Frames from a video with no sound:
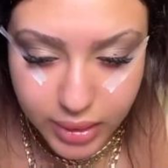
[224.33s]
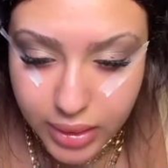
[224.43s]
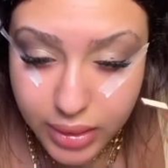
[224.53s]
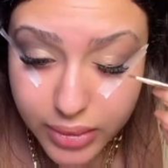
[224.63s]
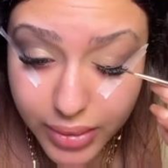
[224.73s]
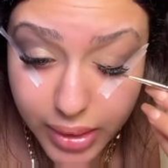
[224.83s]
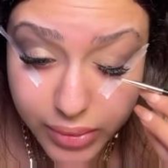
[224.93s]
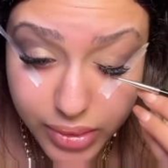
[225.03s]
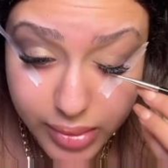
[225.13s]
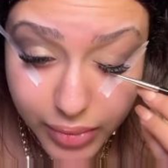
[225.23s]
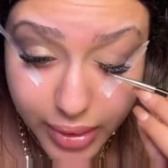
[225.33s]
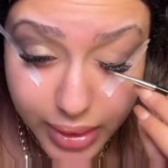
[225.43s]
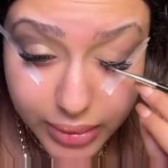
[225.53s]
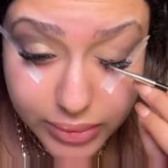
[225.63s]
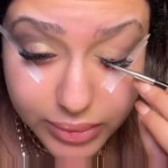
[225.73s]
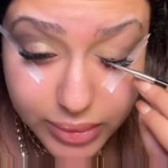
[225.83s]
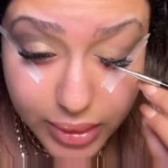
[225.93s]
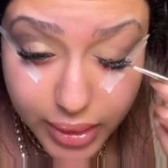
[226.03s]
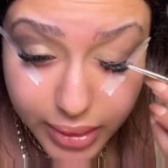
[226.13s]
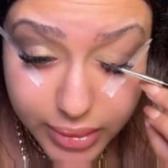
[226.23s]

It's okay, we'll just smoke it out. All right.